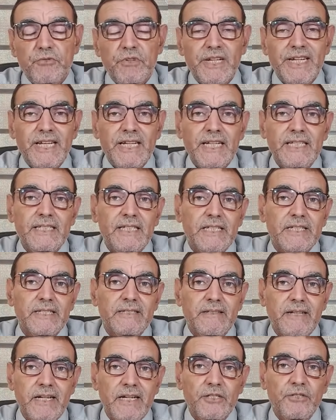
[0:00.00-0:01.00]
We cannot
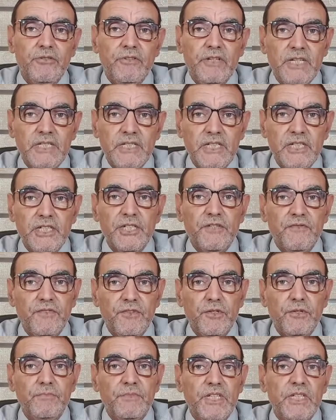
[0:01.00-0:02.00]
extract the energy
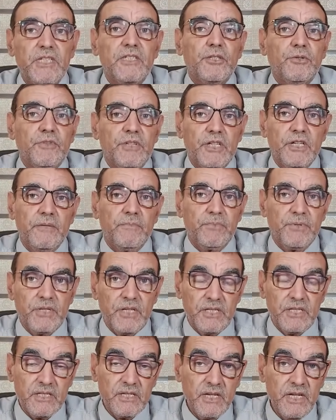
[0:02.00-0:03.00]
from these three
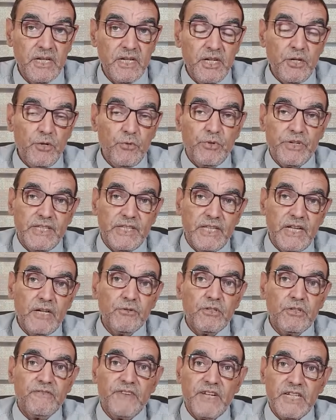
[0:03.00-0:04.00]
components
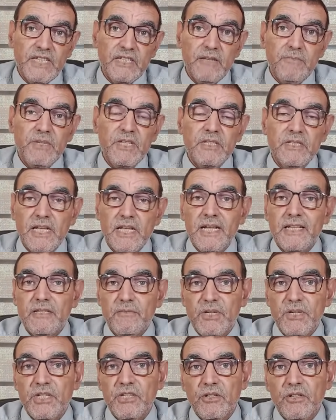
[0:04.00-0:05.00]
without vitamins and
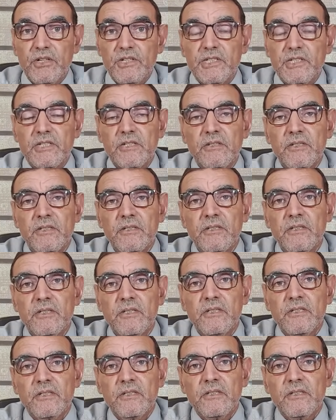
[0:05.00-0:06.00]
minerals.
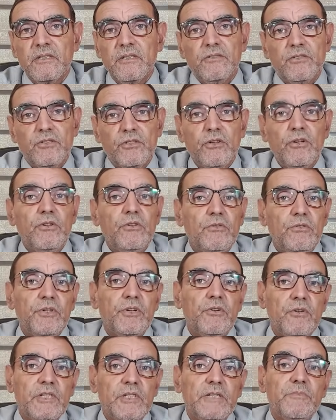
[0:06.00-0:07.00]
So we
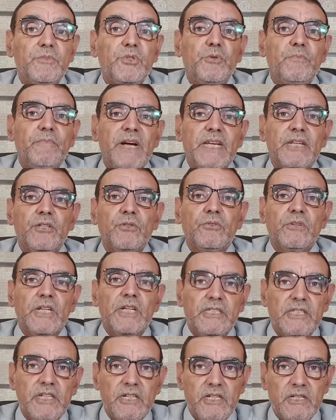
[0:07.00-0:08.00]
call them the
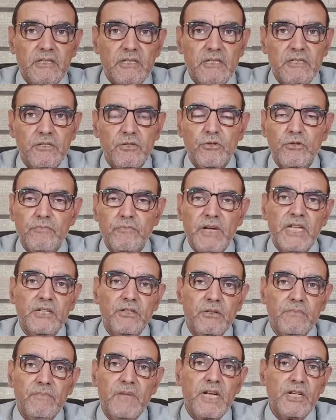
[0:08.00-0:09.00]
micronutrients. So
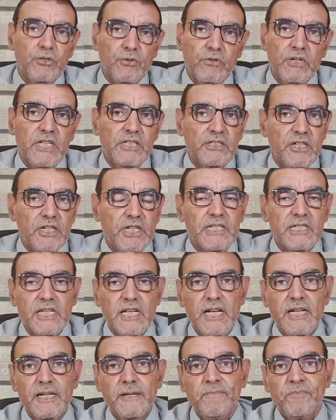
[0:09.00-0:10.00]
macronutrients
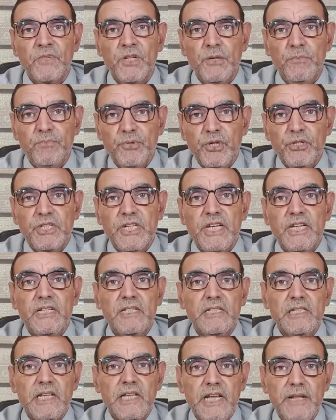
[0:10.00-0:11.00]
are
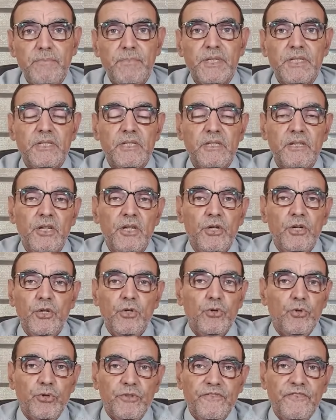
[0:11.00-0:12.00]
proteins, lipids,
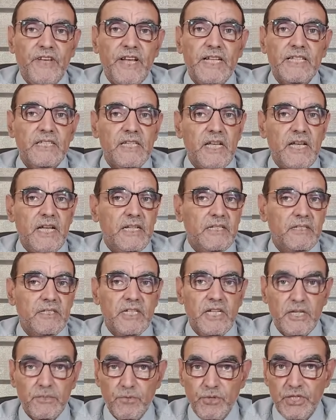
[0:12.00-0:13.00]
or fat
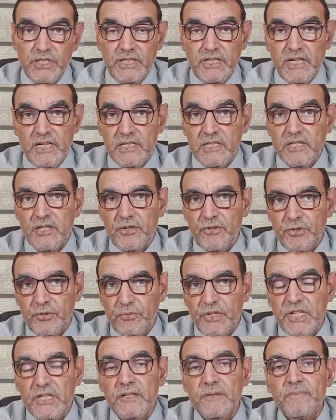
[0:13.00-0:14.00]
and carbohydrates,
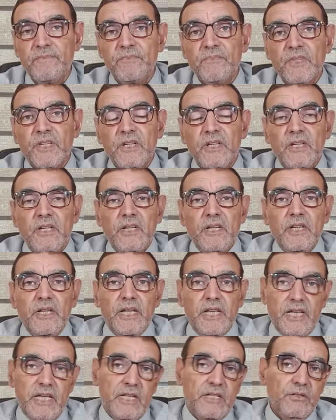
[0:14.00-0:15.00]
three,
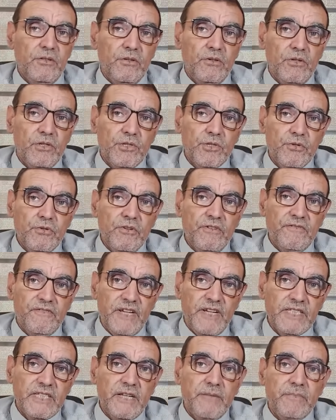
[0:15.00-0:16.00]
and also
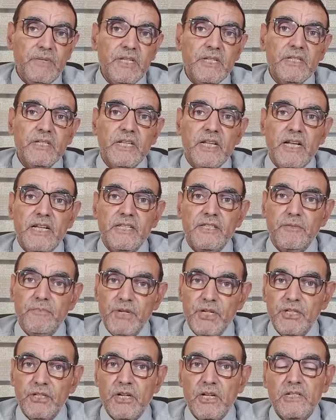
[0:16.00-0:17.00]
vitamins and
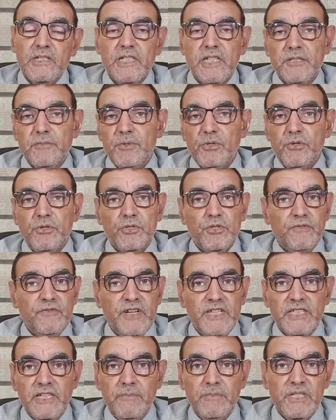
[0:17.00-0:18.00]
minerals. That's because the
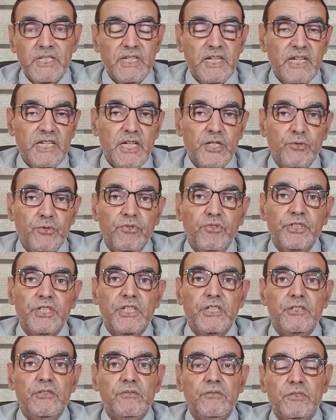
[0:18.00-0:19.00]
vitamins cannot
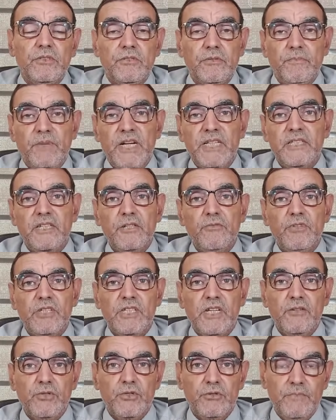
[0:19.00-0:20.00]
work in the body
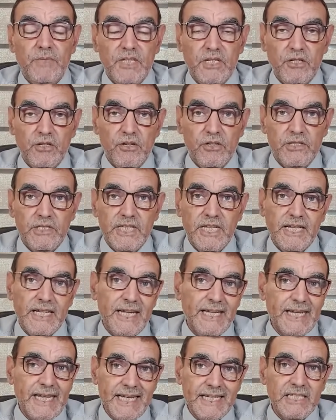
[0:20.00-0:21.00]
without the minerals. They
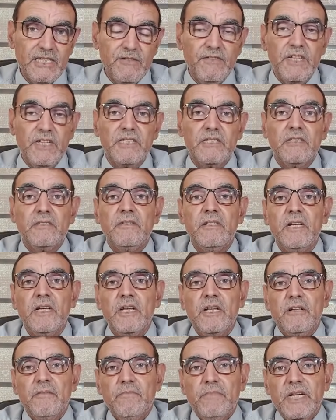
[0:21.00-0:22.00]
are activated
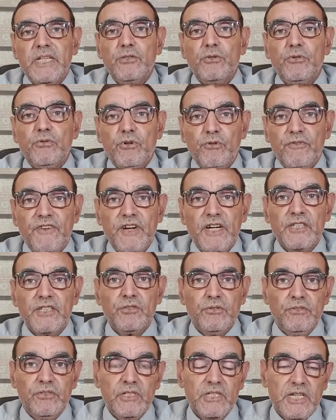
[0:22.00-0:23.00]
by the
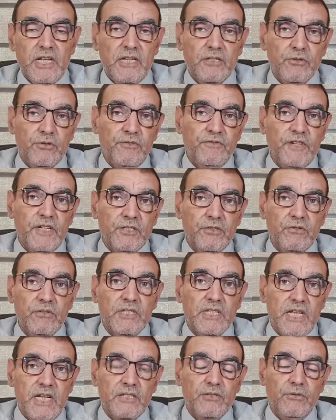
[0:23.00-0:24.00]
cofactors, and
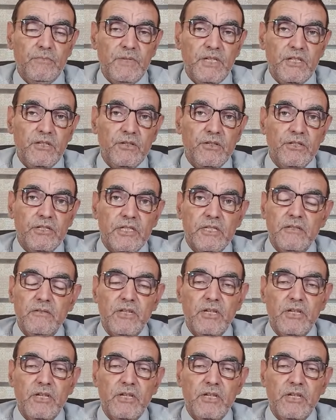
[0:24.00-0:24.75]
cofactors are the minerals.